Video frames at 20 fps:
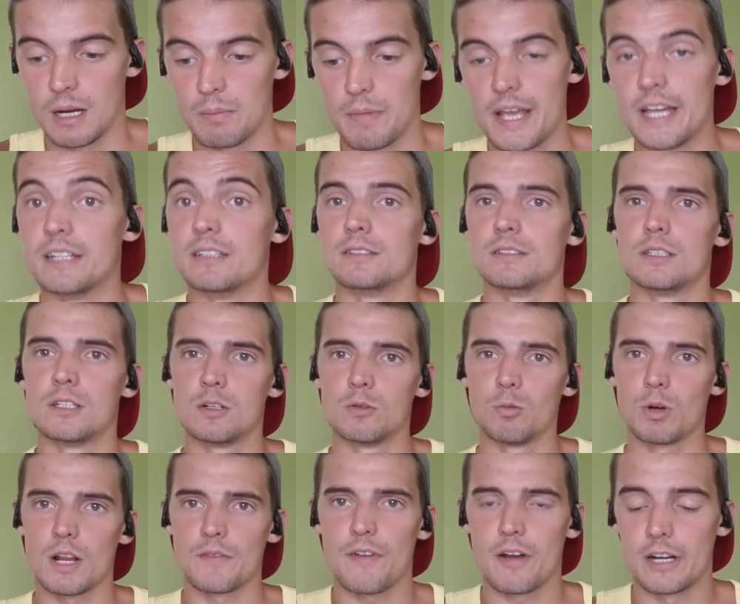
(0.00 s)
And
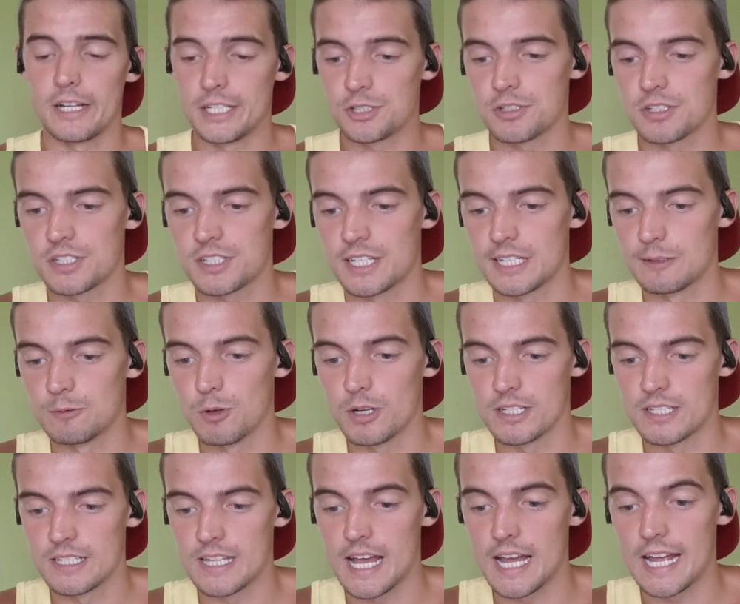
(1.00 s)
what I found interesting
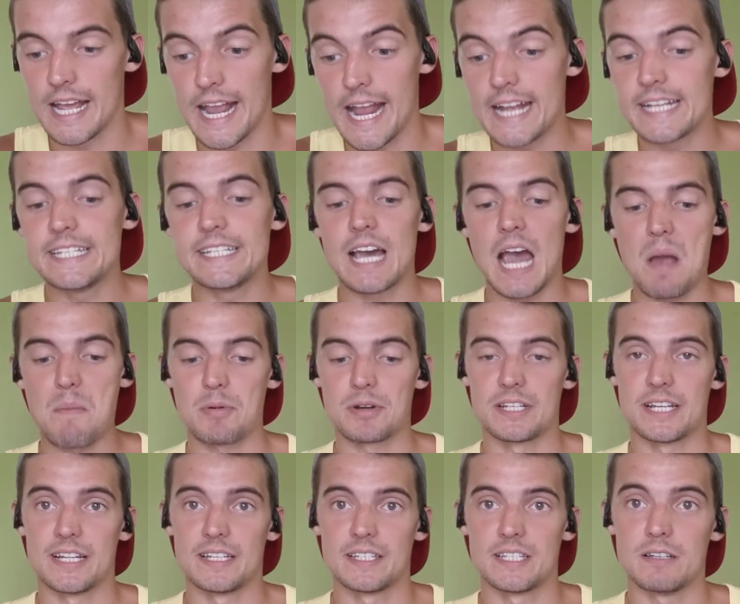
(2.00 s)
was that
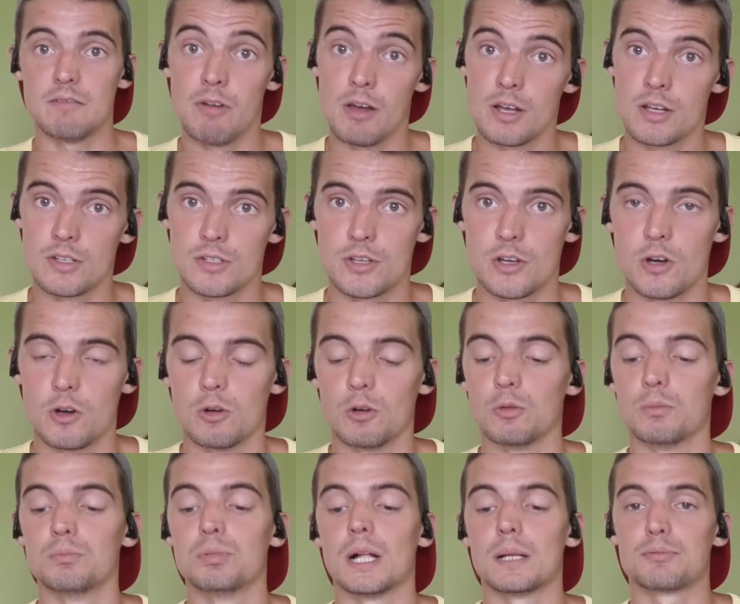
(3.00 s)
antihypertensive,
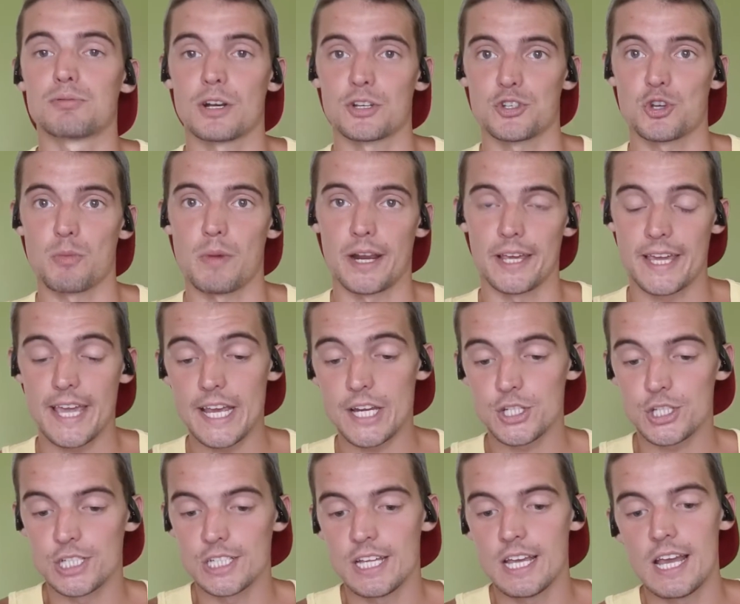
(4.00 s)
so blood pressure
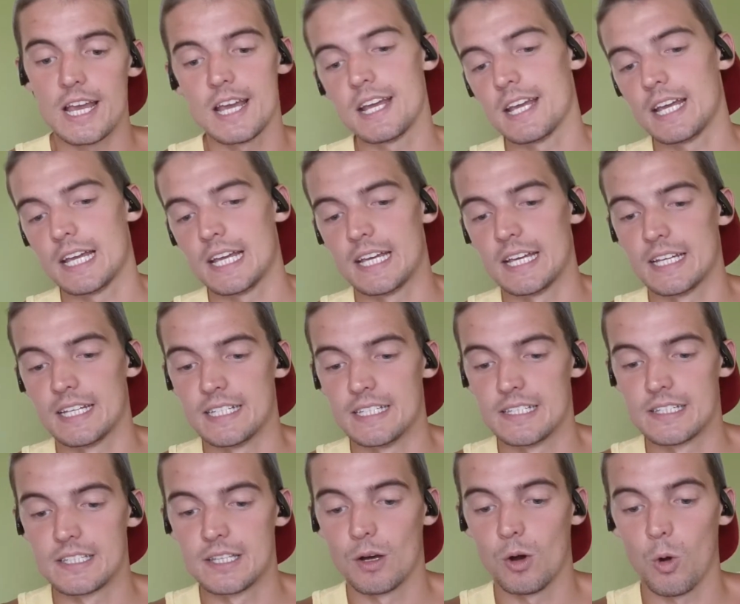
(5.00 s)
medication,
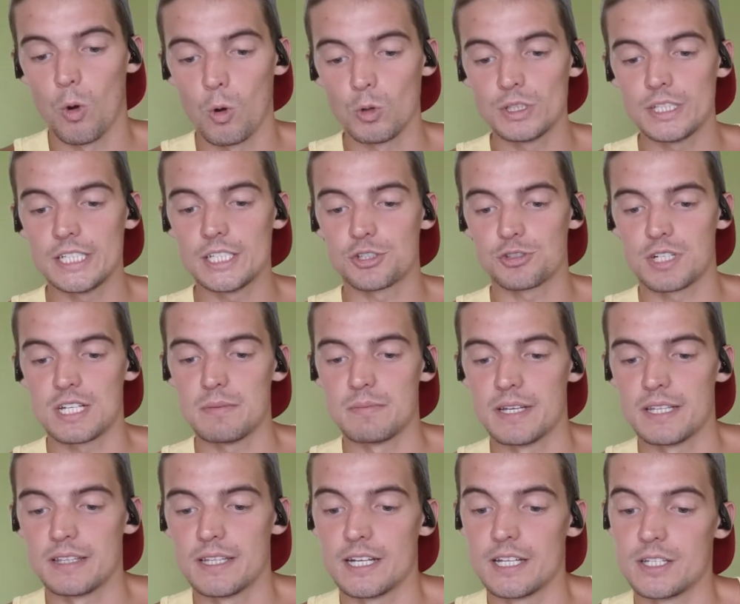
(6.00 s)
is the only
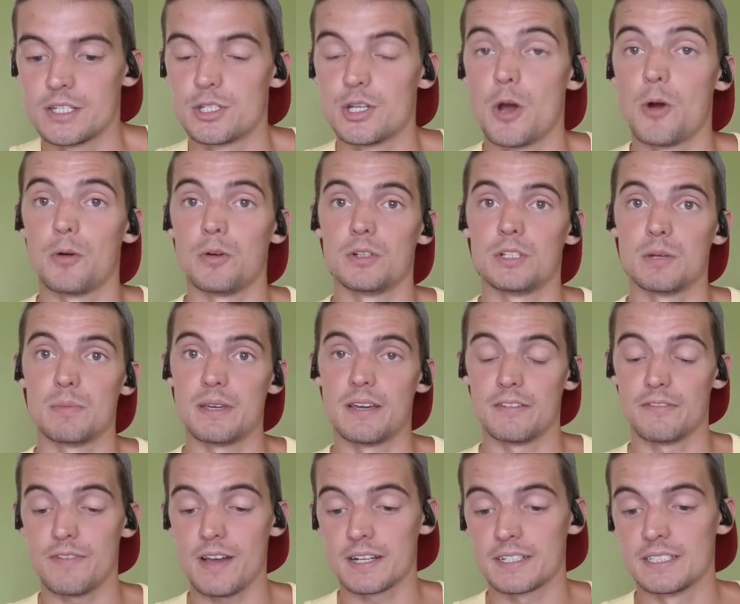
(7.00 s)
treatment that is known to be
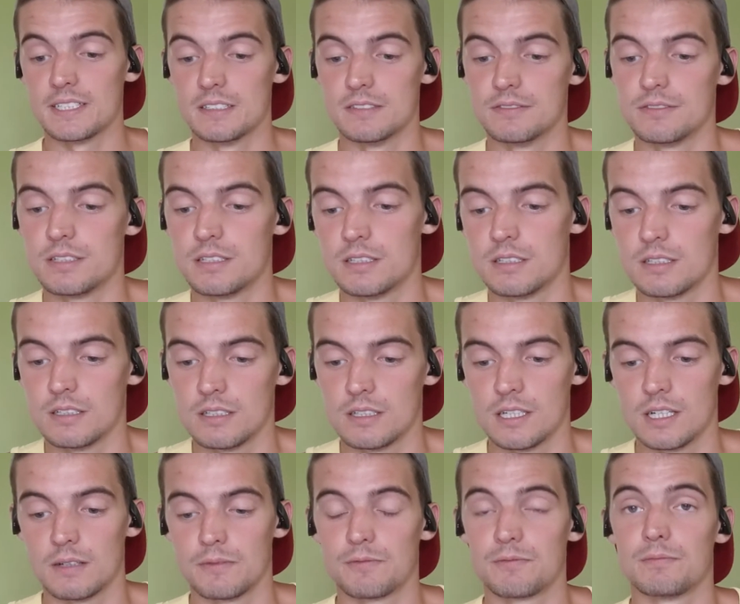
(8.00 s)
effective
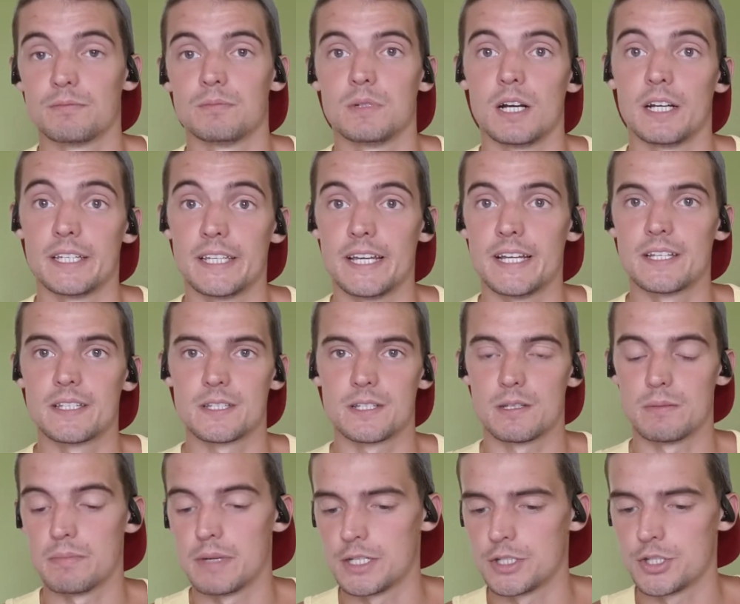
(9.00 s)
against
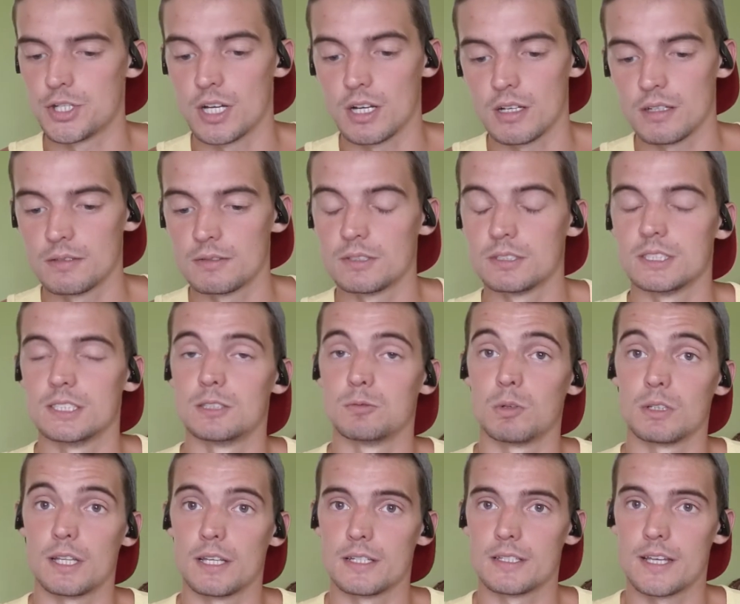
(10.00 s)
dementia, is
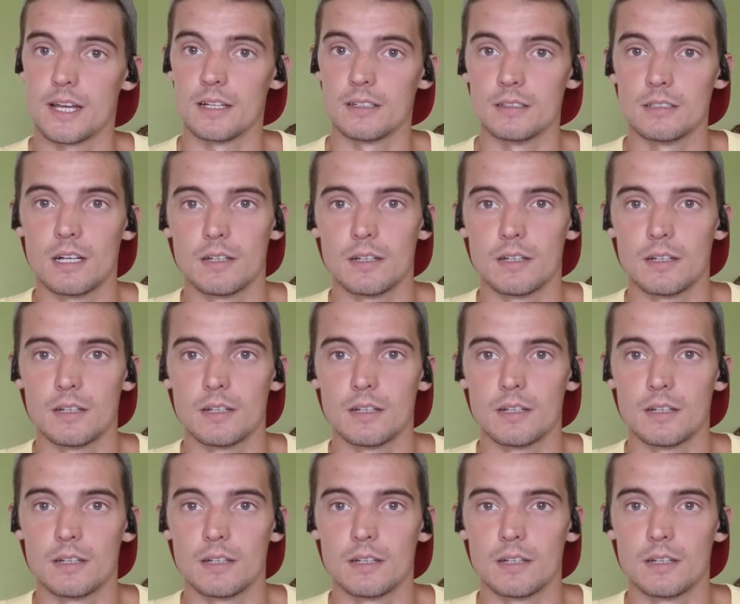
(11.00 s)
what they said.